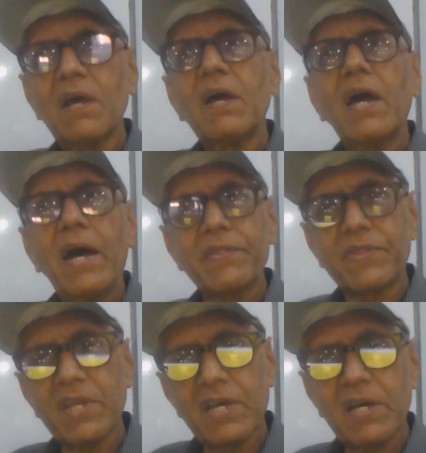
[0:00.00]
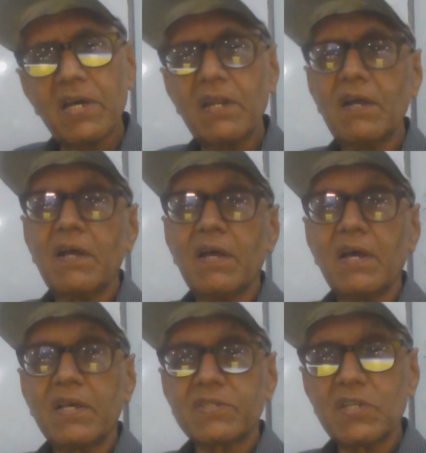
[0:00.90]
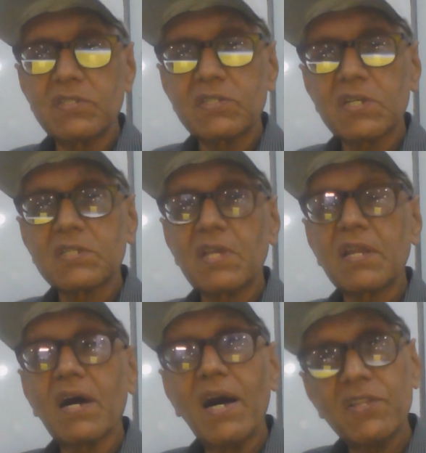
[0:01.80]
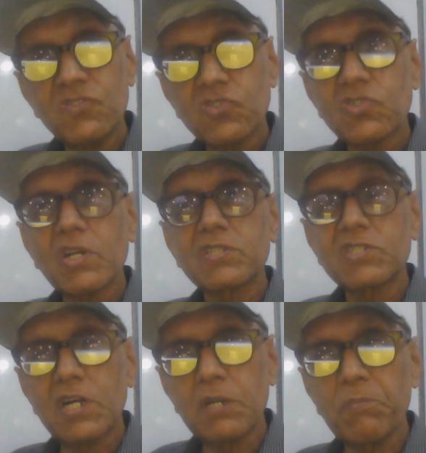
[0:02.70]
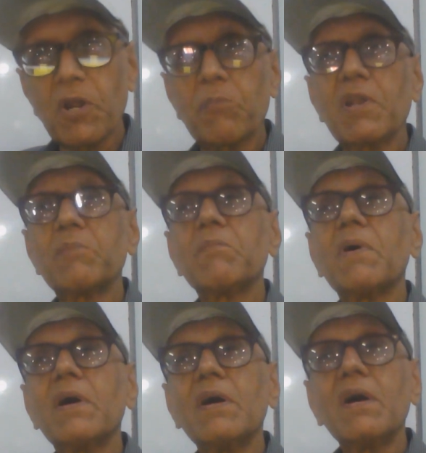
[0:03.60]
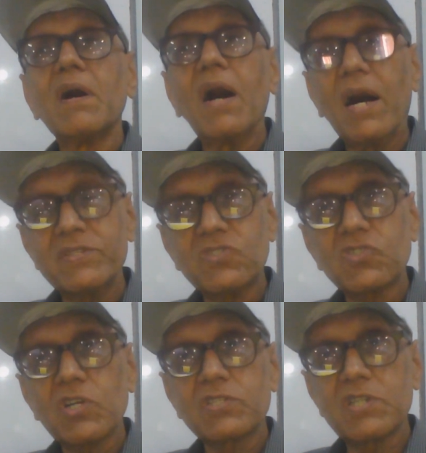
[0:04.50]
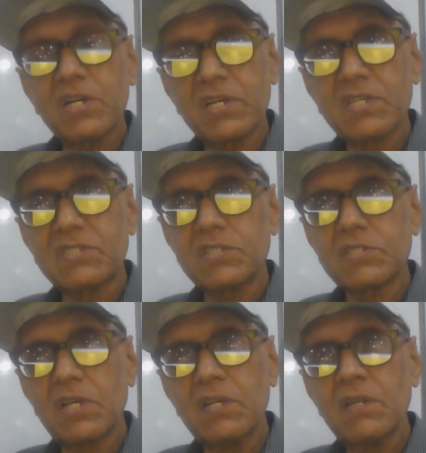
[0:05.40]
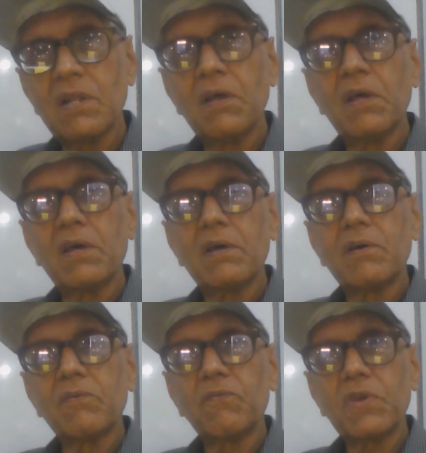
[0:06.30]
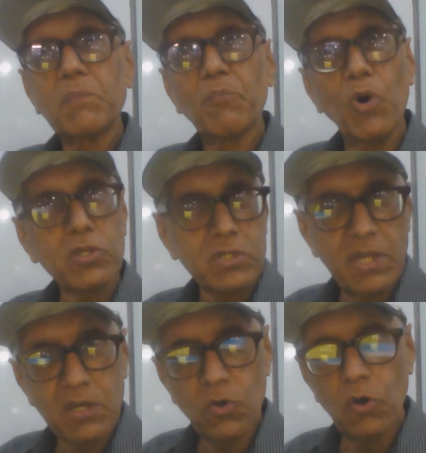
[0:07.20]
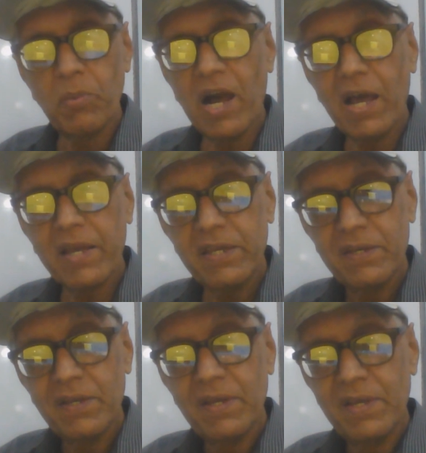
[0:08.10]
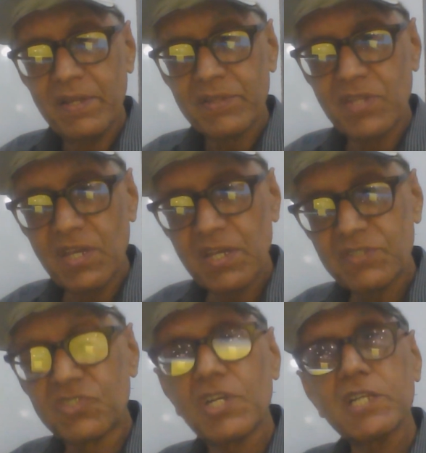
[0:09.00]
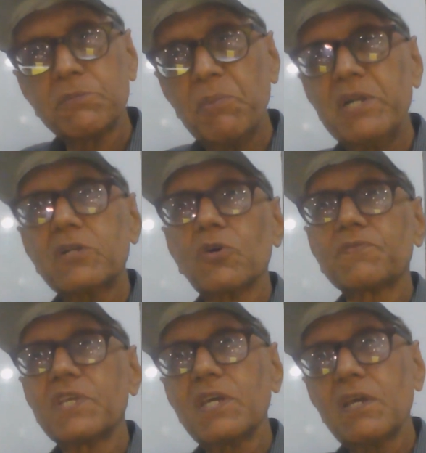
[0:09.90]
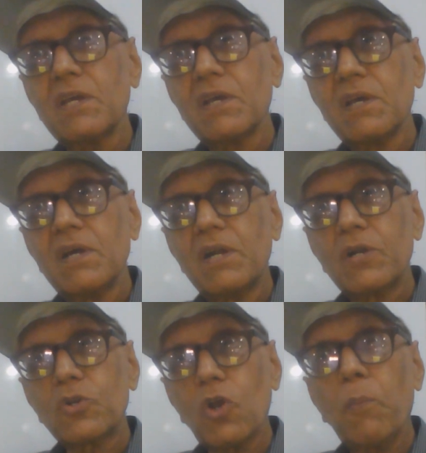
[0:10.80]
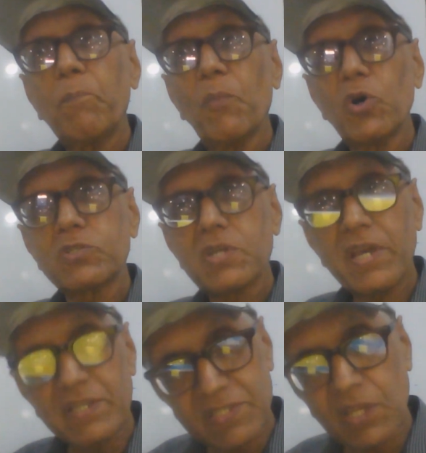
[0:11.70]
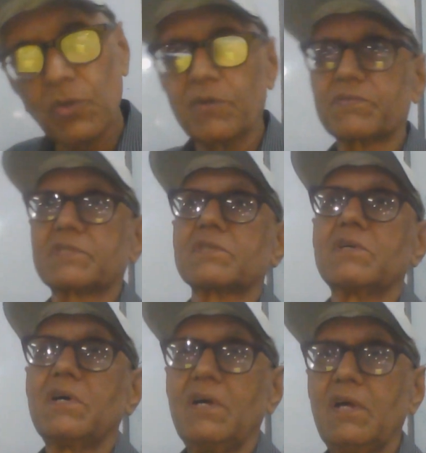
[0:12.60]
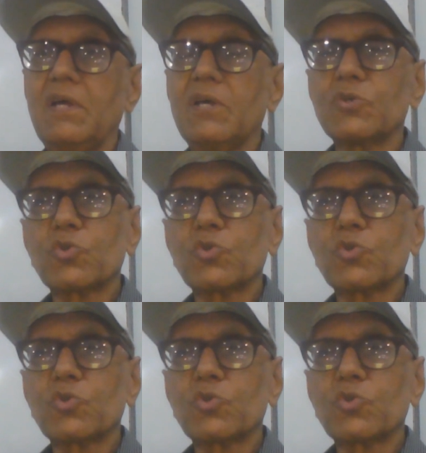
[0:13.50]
and there, since it is an unstructured problem, unstructured decision, we mostly go by the judgment of the topmost executives. So